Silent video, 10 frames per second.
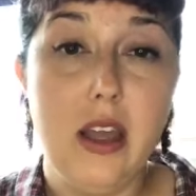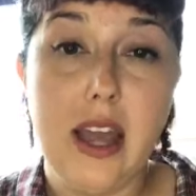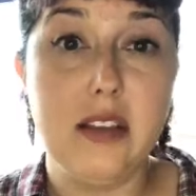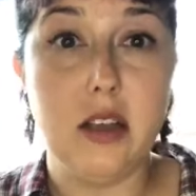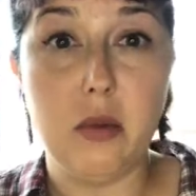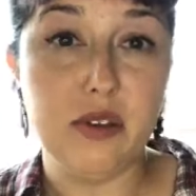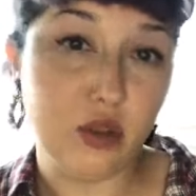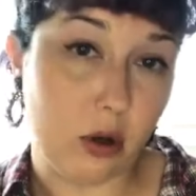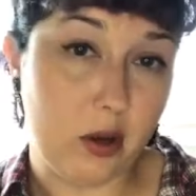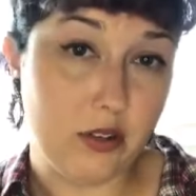exhibiting
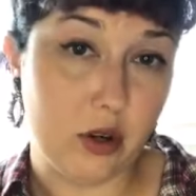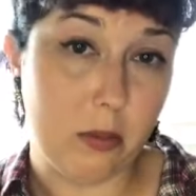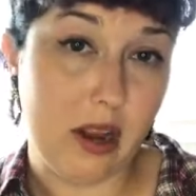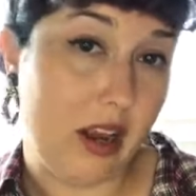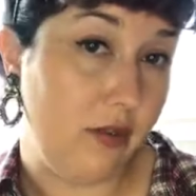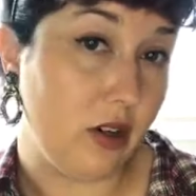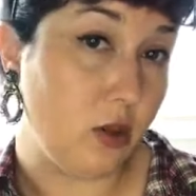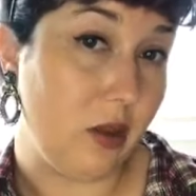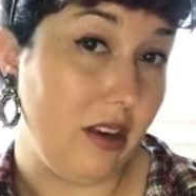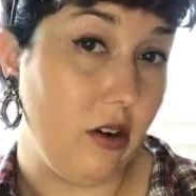certain
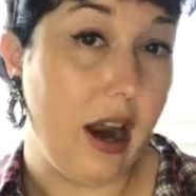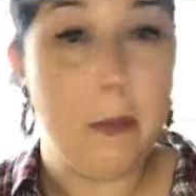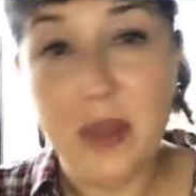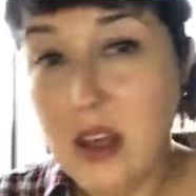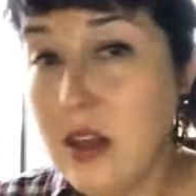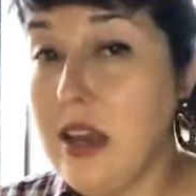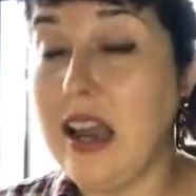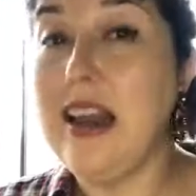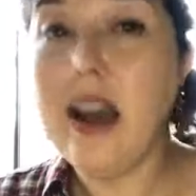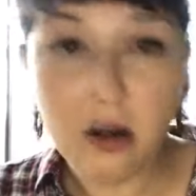behaviors within your app.
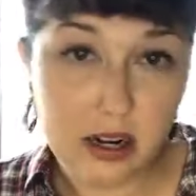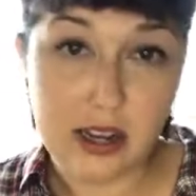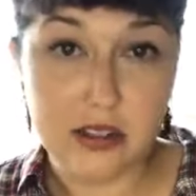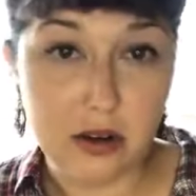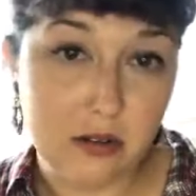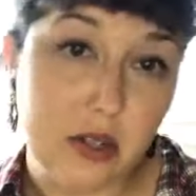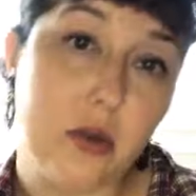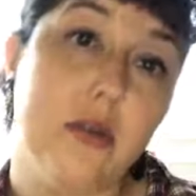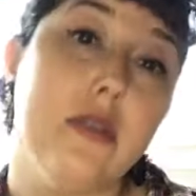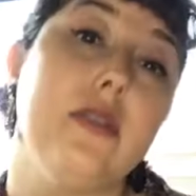And nowadays, there are even
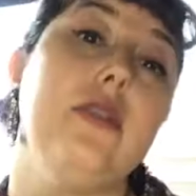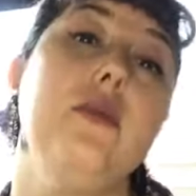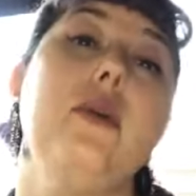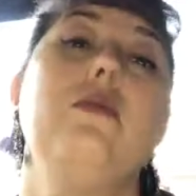tools to do it